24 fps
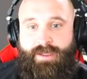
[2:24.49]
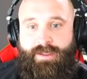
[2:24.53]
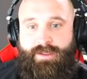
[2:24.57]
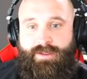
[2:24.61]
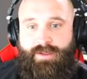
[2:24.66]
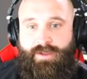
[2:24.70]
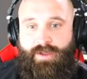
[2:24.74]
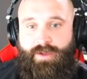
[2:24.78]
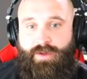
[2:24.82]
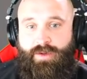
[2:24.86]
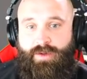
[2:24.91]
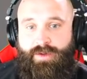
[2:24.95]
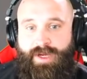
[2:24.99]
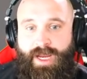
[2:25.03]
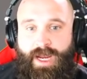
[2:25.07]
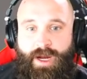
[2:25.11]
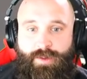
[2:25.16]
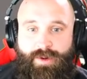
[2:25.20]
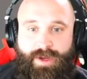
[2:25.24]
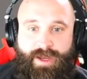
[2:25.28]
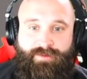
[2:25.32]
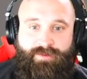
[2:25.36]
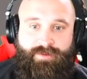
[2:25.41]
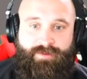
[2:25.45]
So now
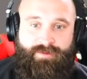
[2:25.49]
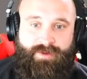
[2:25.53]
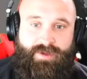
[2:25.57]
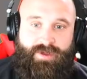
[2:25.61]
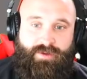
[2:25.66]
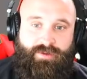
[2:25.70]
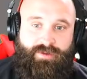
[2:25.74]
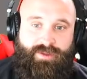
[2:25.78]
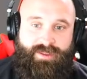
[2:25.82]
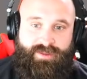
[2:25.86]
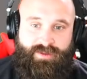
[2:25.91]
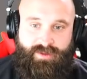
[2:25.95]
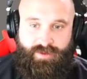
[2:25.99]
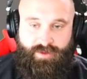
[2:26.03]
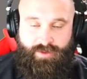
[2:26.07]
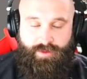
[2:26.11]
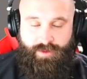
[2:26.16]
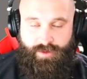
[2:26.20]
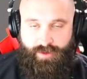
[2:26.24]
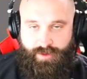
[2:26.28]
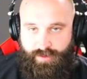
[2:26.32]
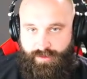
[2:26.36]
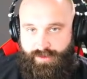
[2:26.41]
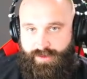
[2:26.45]
we have a vehicle that's going to do
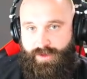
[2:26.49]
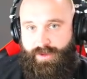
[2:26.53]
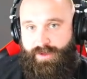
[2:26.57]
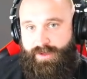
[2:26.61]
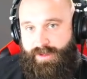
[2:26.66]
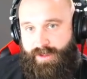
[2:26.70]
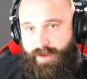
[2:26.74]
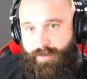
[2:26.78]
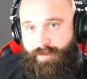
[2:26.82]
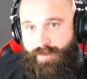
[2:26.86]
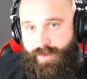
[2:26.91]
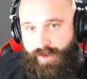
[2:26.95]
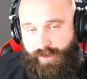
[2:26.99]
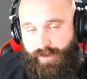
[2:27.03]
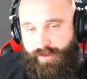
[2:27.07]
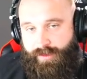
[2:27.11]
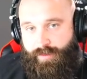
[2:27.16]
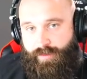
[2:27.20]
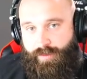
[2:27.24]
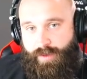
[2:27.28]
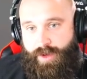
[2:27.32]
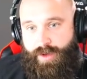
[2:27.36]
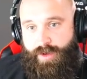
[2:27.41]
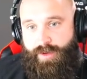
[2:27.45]
a U-turn in the middle of the
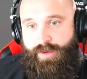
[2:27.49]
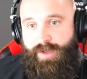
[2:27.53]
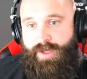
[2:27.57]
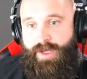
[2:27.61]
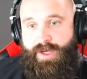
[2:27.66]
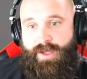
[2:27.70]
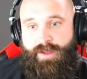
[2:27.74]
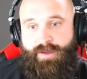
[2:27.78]
road.